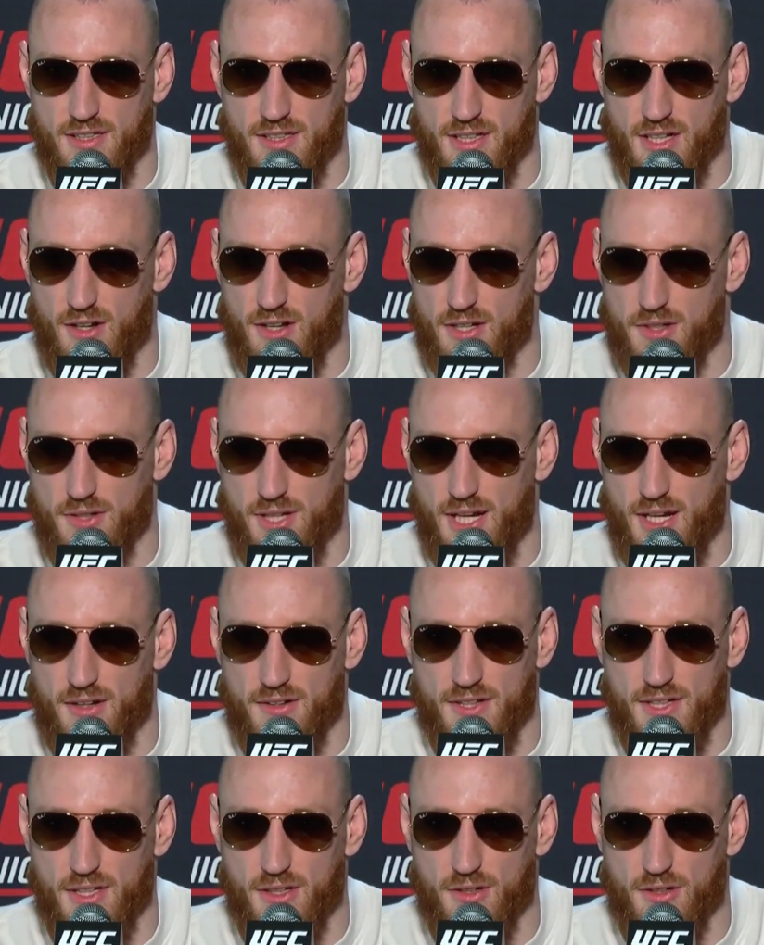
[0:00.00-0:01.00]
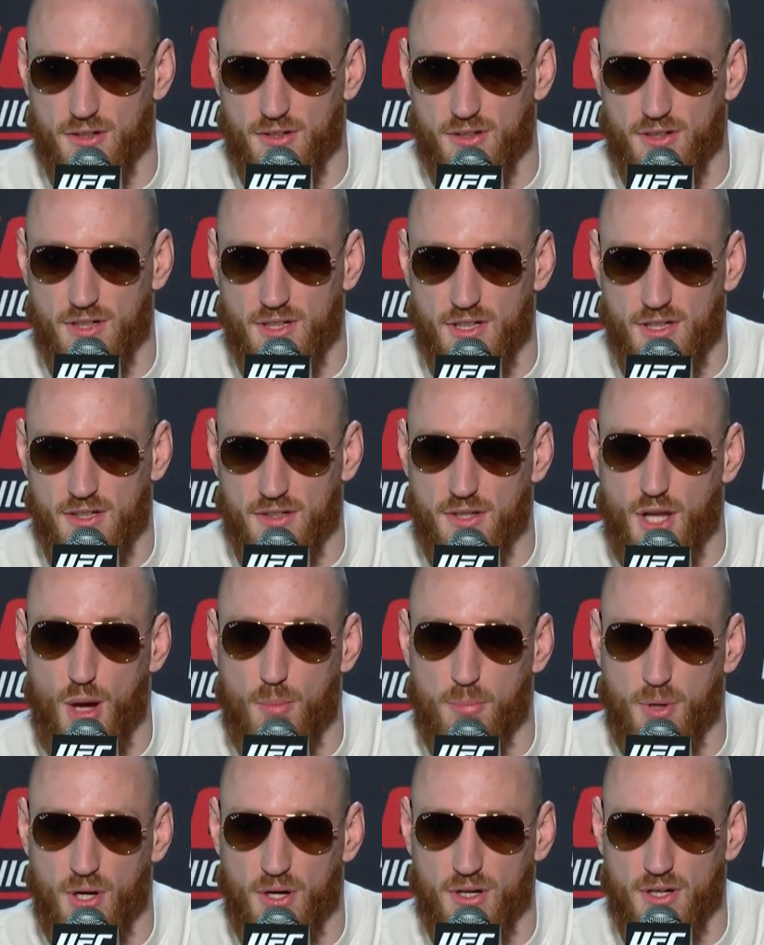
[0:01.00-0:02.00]
You know, I don't care that your
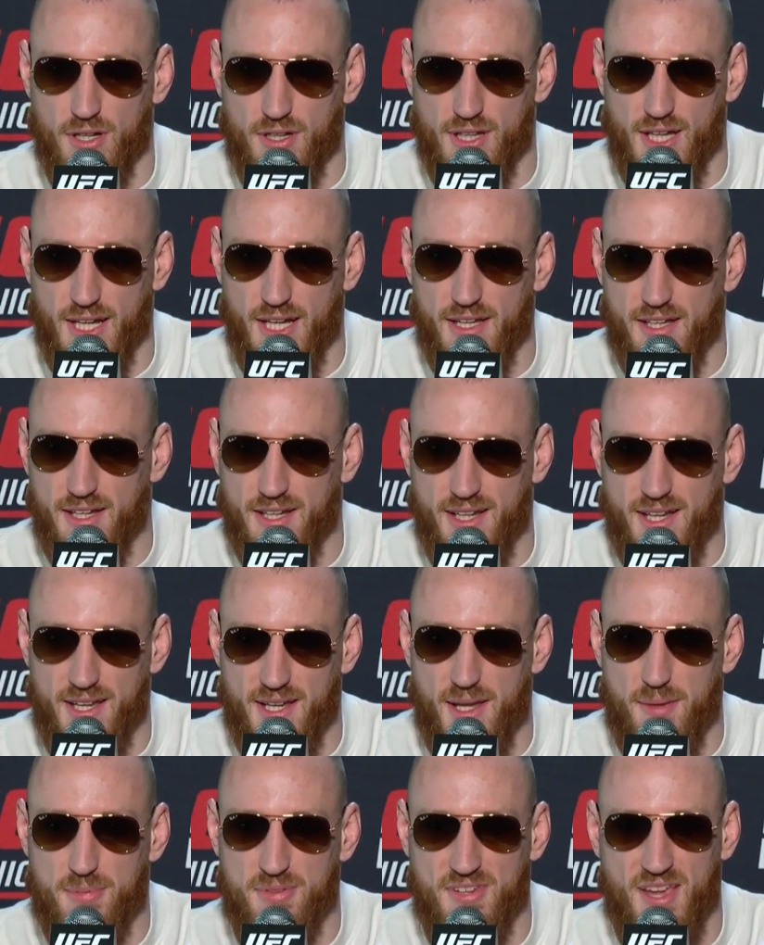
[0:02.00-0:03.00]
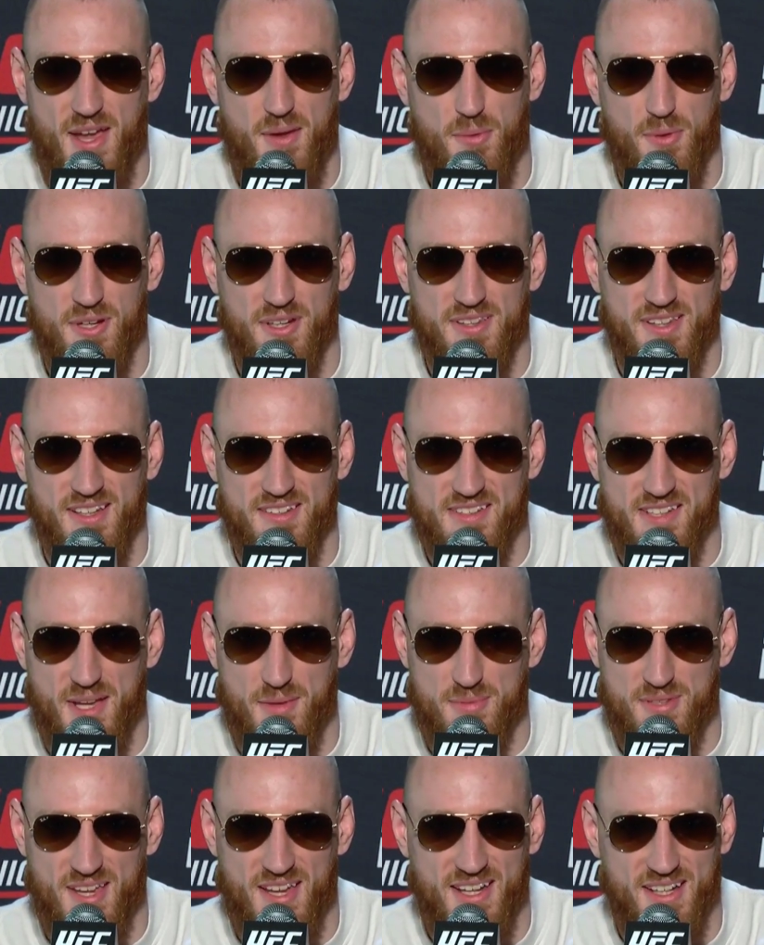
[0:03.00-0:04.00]
number, like he keeps saying, one of the things he
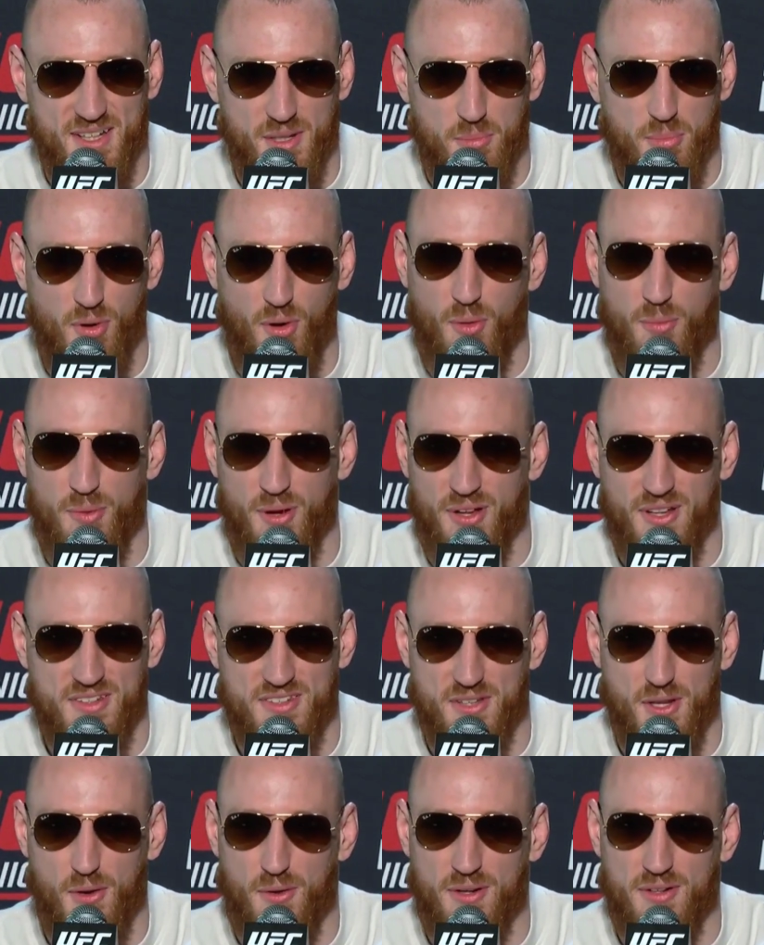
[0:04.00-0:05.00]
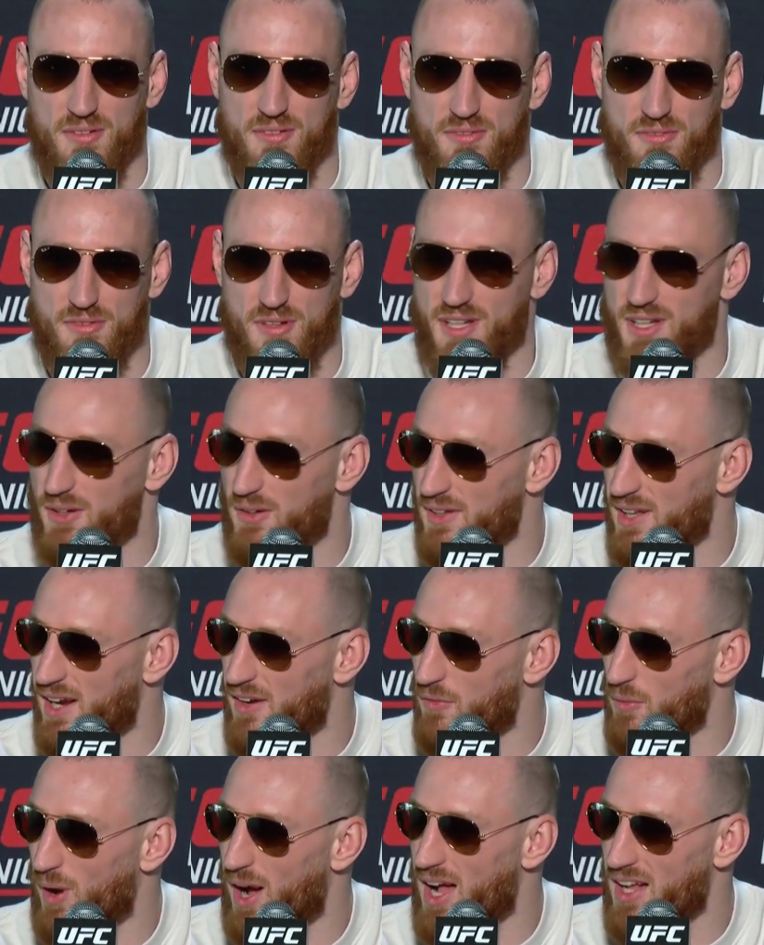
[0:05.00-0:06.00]
kept saying in the promo, it's the only video that
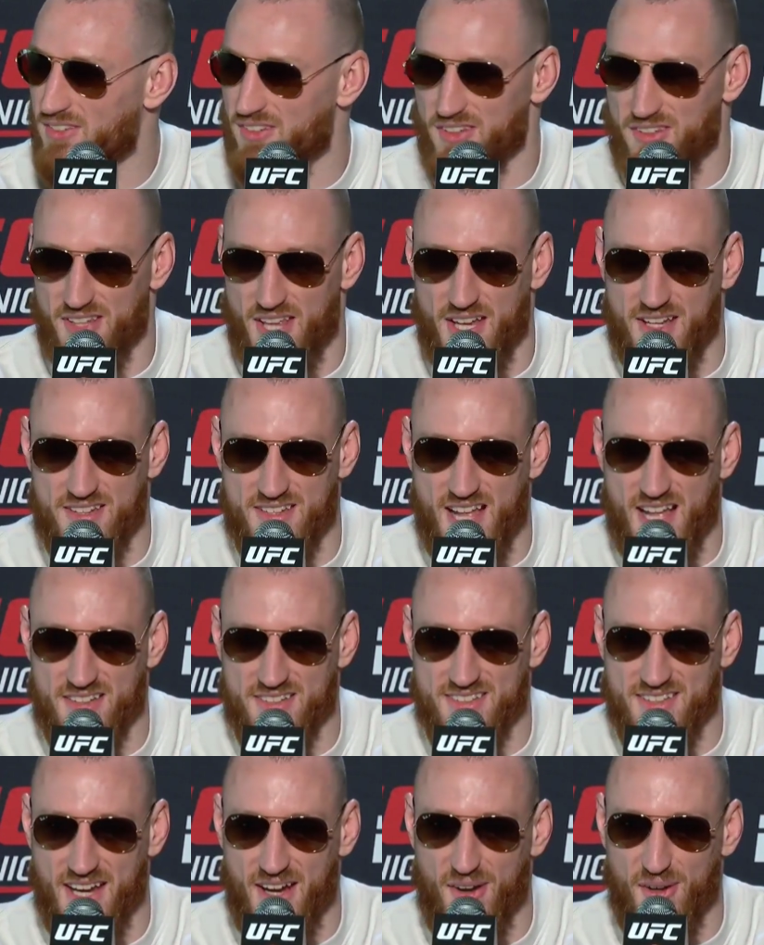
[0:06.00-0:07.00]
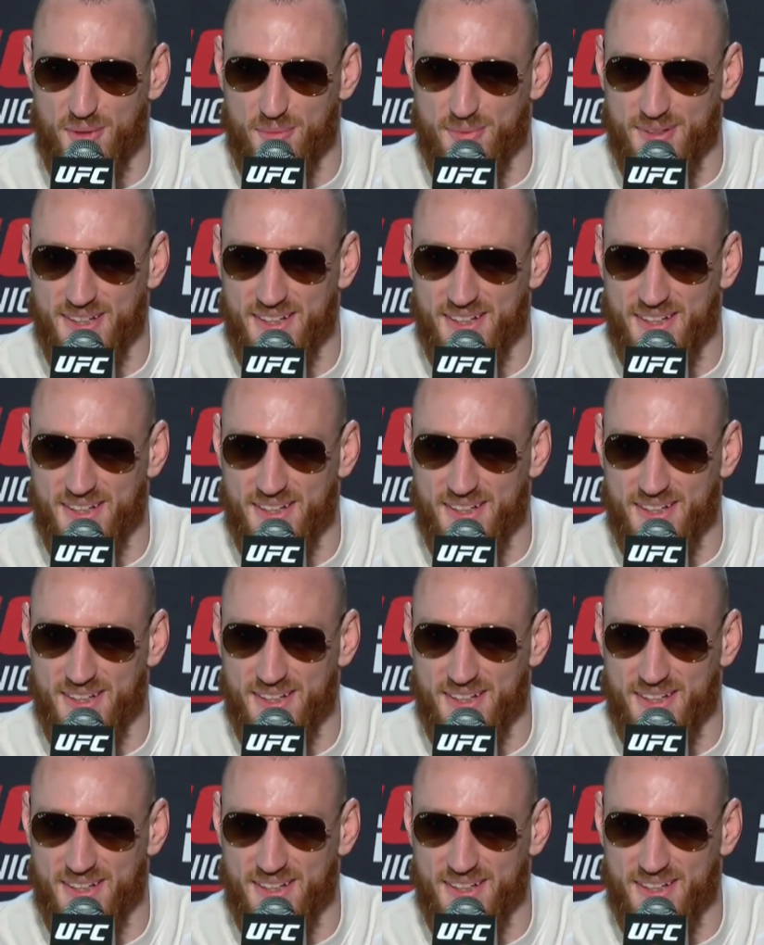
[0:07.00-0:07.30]
I've watched, is that he's not scared of me.